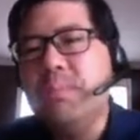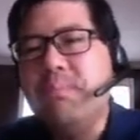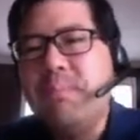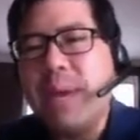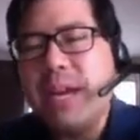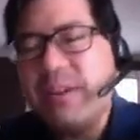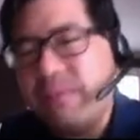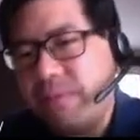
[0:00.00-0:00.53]

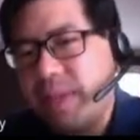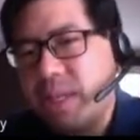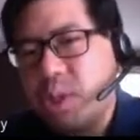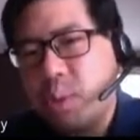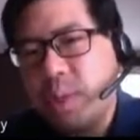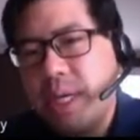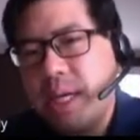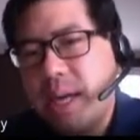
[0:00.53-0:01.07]
that there's
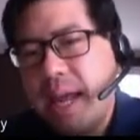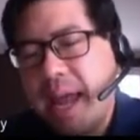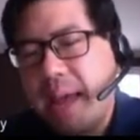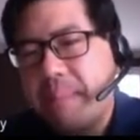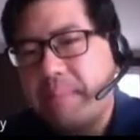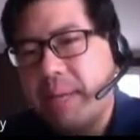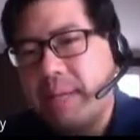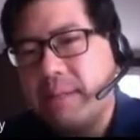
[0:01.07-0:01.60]

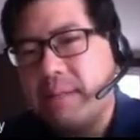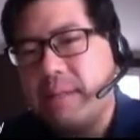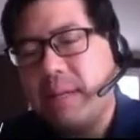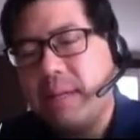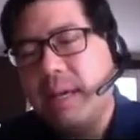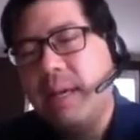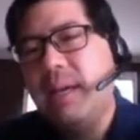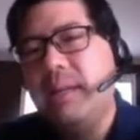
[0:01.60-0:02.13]
benefits when it
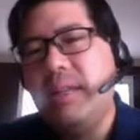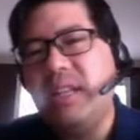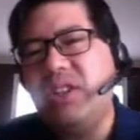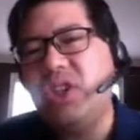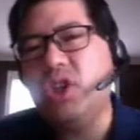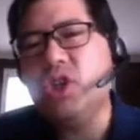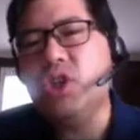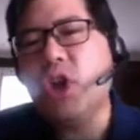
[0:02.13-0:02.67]

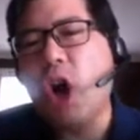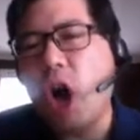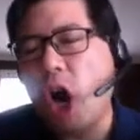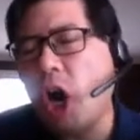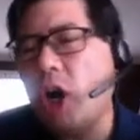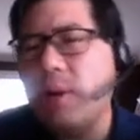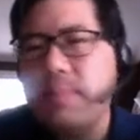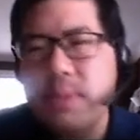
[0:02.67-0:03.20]
happens,
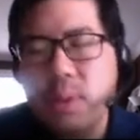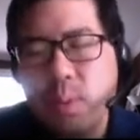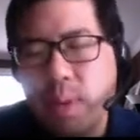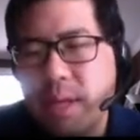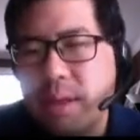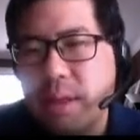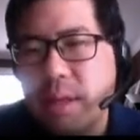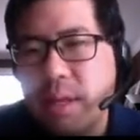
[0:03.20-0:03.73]
that there's
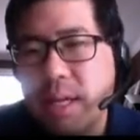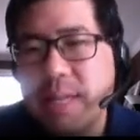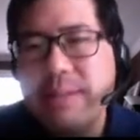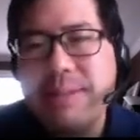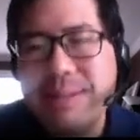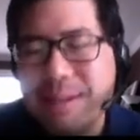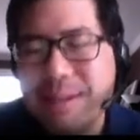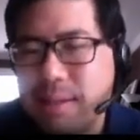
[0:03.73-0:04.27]
harms
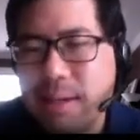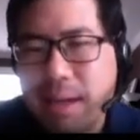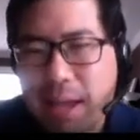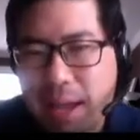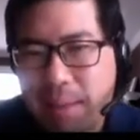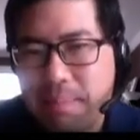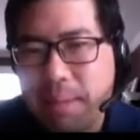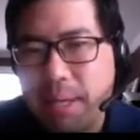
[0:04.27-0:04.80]
when
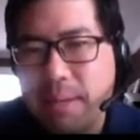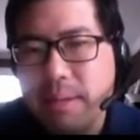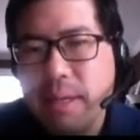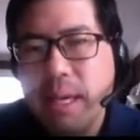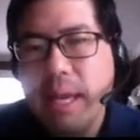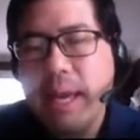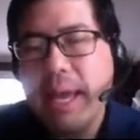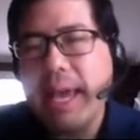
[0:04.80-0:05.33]
it doesn't
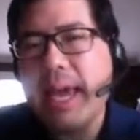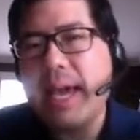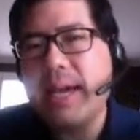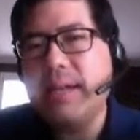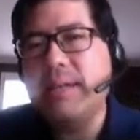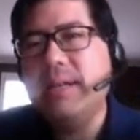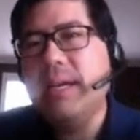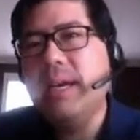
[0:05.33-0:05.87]
happen,
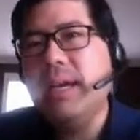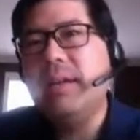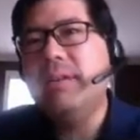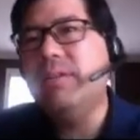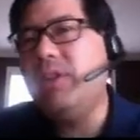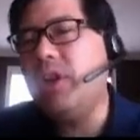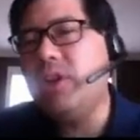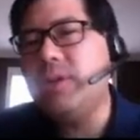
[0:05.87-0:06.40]

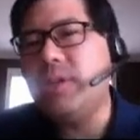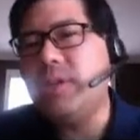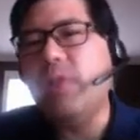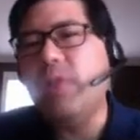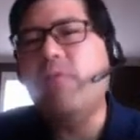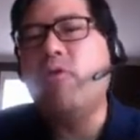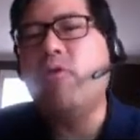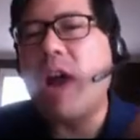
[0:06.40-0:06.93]
and there's a